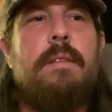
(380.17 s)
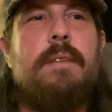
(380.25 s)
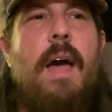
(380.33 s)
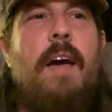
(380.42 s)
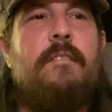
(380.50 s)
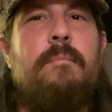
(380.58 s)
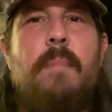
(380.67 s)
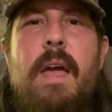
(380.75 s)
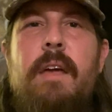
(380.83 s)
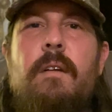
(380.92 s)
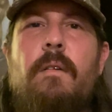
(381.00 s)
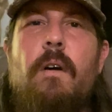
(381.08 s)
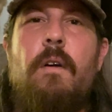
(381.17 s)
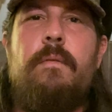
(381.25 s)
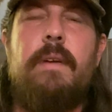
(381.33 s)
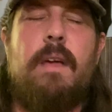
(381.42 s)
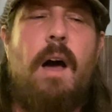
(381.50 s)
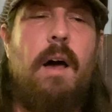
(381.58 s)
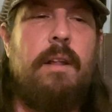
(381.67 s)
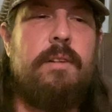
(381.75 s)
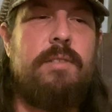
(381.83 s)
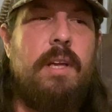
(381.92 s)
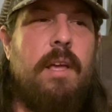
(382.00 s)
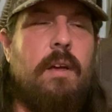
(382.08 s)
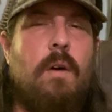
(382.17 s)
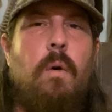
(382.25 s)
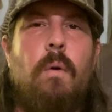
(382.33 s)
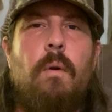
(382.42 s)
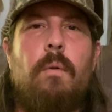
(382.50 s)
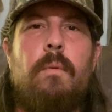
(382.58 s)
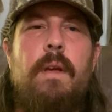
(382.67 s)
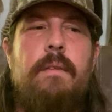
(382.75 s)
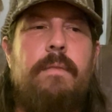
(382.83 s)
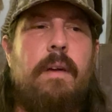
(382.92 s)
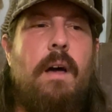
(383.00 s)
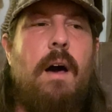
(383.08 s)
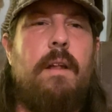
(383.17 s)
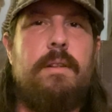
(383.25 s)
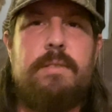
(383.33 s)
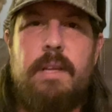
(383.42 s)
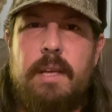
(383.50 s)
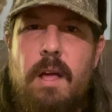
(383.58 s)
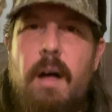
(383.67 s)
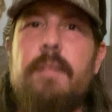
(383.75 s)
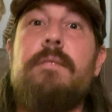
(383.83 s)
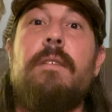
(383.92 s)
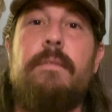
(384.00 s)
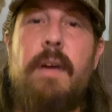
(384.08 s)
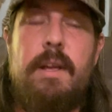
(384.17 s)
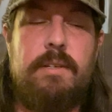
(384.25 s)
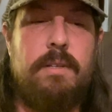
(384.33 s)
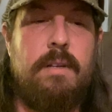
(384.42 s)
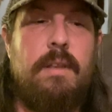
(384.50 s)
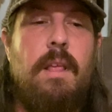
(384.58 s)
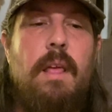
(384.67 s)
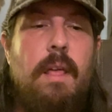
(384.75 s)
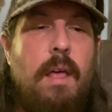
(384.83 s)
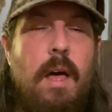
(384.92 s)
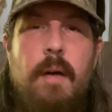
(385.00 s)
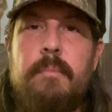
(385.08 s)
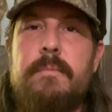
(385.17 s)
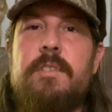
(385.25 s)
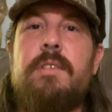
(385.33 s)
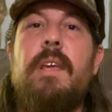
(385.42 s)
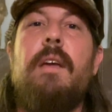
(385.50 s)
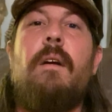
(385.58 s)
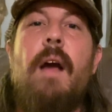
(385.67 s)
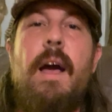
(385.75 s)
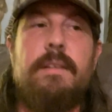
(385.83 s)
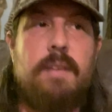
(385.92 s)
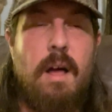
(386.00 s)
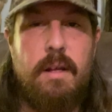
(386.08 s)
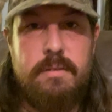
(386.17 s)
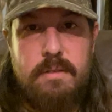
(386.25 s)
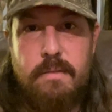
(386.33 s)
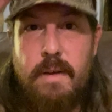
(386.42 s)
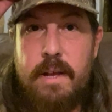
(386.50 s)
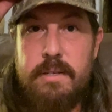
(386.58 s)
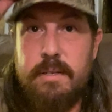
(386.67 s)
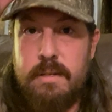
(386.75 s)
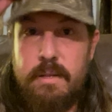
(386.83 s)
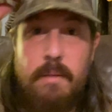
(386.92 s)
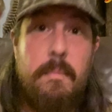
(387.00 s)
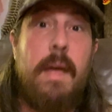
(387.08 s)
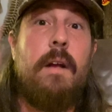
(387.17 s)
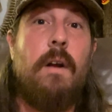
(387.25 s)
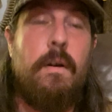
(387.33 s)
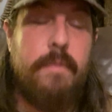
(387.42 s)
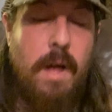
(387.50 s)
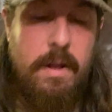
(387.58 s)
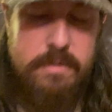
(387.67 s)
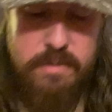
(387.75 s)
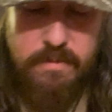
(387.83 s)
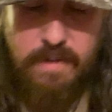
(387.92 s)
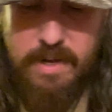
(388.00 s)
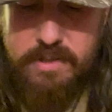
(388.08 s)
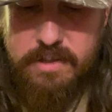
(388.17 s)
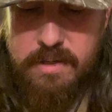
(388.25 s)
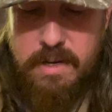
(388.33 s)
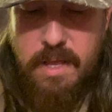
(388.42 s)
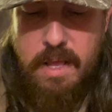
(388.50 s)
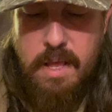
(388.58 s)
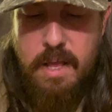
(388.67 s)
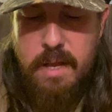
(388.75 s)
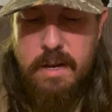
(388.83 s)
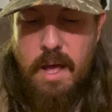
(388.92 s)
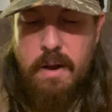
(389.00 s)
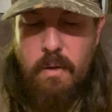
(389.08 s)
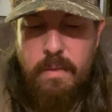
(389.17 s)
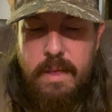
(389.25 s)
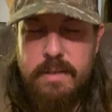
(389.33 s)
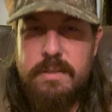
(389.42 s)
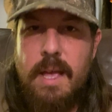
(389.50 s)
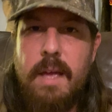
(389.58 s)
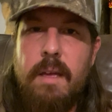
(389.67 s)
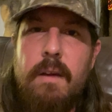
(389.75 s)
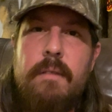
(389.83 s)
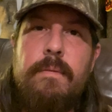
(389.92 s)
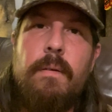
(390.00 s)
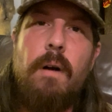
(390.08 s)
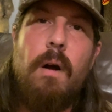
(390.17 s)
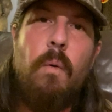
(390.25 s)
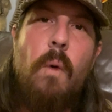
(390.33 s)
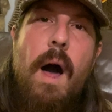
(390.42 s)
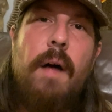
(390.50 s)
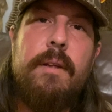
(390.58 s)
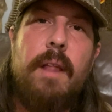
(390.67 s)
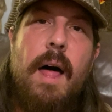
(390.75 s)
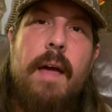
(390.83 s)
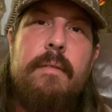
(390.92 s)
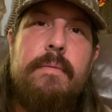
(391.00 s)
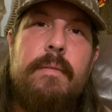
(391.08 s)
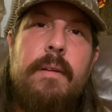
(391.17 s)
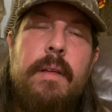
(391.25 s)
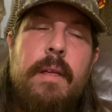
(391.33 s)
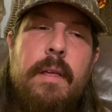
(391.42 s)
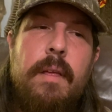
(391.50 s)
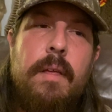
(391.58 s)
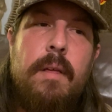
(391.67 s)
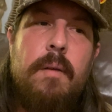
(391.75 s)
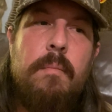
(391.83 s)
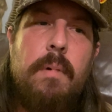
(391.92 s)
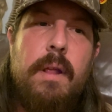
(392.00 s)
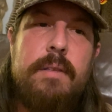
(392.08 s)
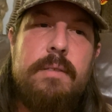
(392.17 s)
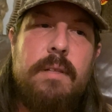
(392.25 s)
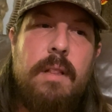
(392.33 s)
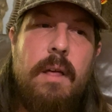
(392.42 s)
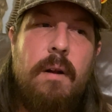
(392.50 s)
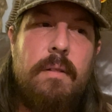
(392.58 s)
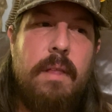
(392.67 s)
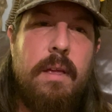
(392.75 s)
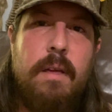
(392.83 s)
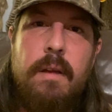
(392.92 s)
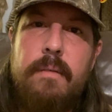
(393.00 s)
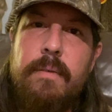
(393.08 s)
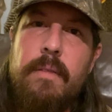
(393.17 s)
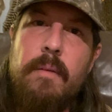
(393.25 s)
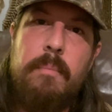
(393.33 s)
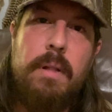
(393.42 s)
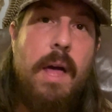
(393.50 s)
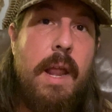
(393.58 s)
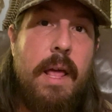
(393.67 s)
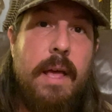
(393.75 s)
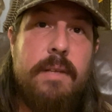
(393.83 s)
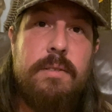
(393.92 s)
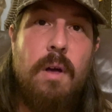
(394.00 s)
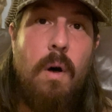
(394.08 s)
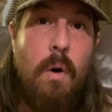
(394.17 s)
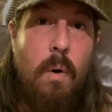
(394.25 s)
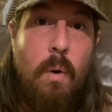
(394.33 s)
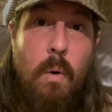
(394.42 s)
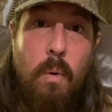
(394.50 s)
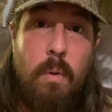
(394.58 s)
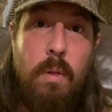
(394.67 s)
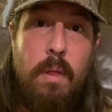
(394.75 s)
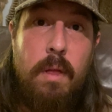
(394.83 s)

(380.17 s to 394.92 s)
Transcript: to have mangrove ecology and coral reef ecology, conservation, um, seagrass conservation, the mangrove conservation, not only is that good for our wildlife, but it's literally good for the planet as a whole